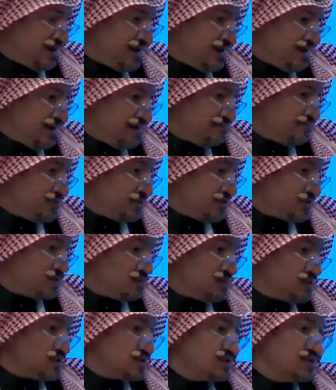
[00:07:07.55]

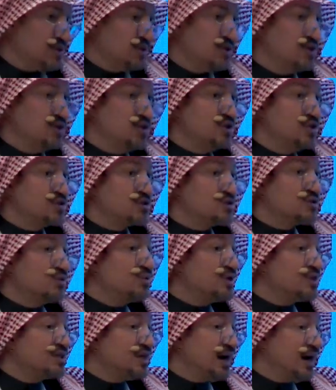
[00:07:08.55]
investments. So
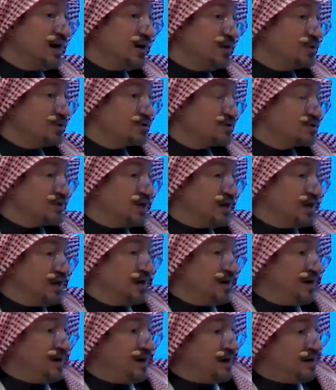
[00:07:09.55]
without
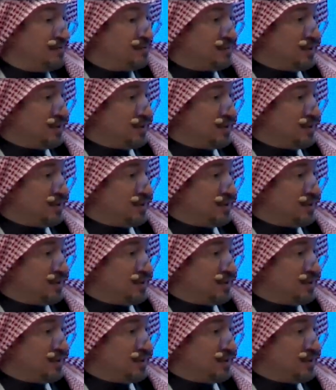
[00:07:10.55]
a